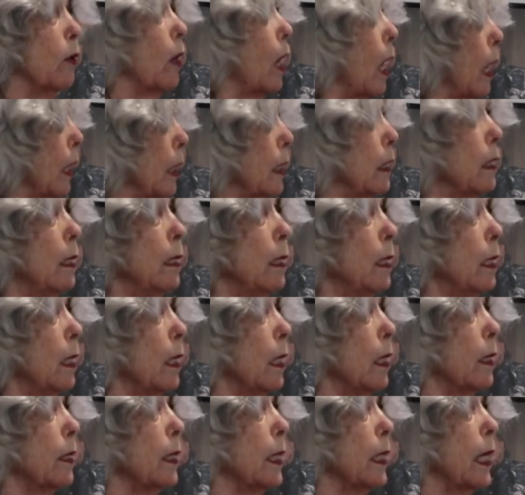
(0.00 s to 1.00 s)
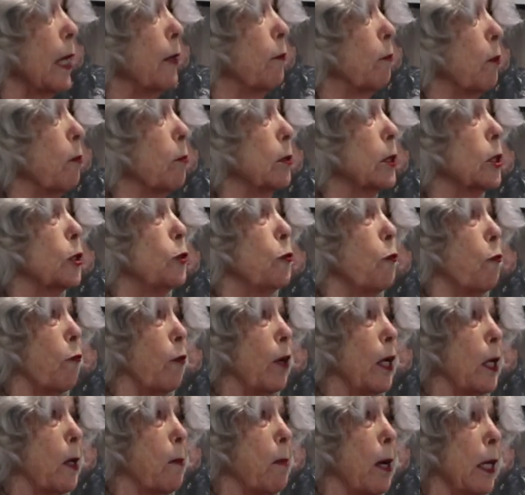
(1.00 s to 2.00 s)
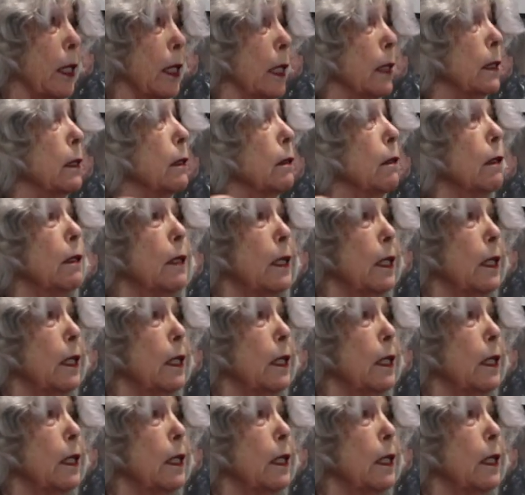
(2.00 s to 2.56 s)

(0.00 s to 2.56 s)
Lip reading: I think Henry was too frail by then to...